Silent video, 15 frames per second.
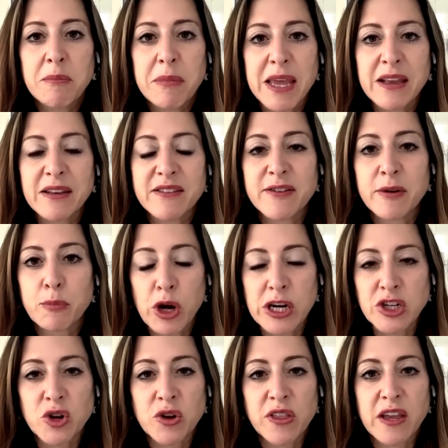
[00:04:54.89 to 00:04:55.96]
means to
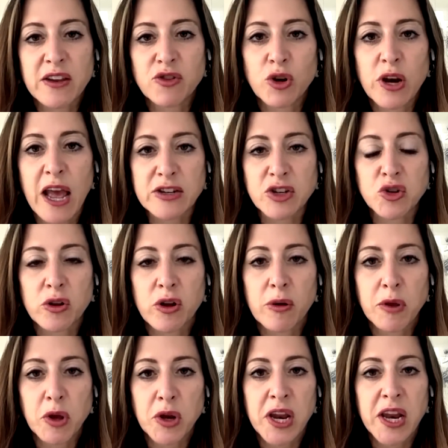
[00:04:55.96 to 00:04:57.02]
pressure the international
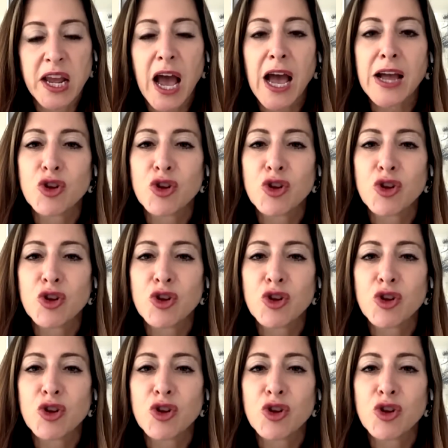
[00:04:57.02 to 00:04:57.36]
community.